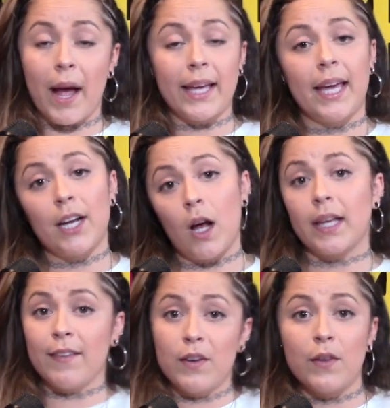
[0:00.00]
I cannot
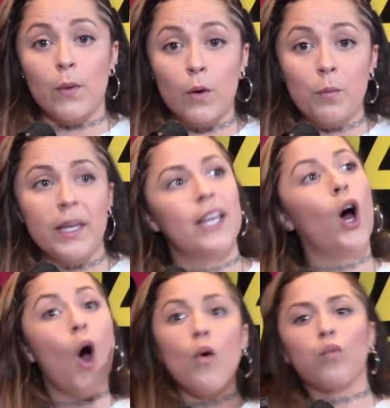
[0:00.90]
give you the room key.
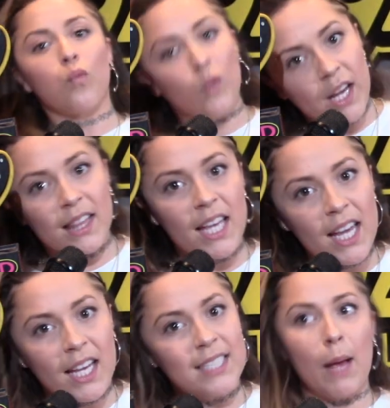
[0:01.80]
Oh, really?
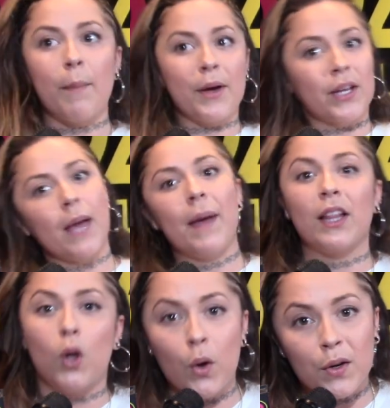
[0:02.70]
Because I'm about to get my
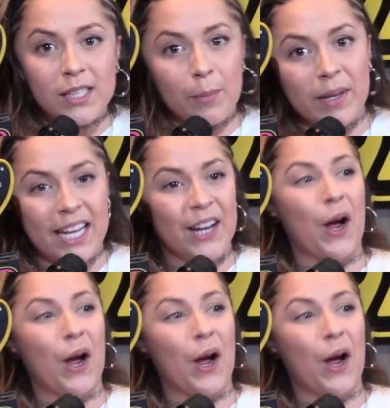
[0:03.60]
lawyers up in here.